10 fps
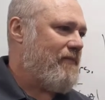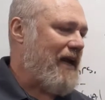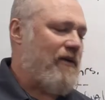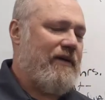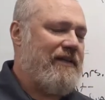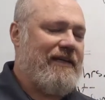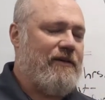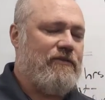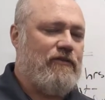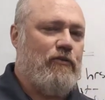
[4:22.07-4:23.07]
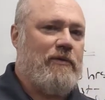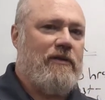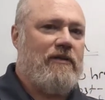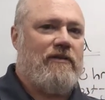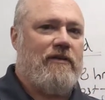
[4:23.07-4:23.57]
I don't know, anything else
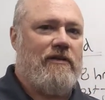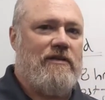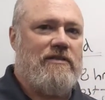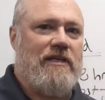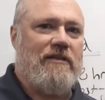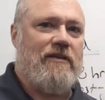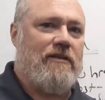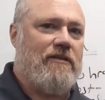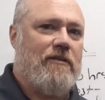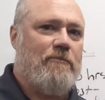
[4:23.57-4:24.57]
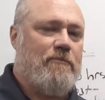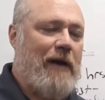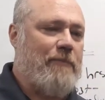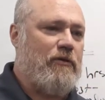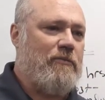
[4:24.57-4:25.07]
stupid that uh, you see in the, the
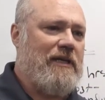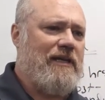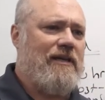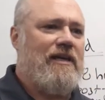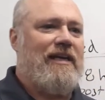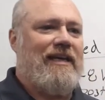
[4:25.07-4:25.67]
popular media.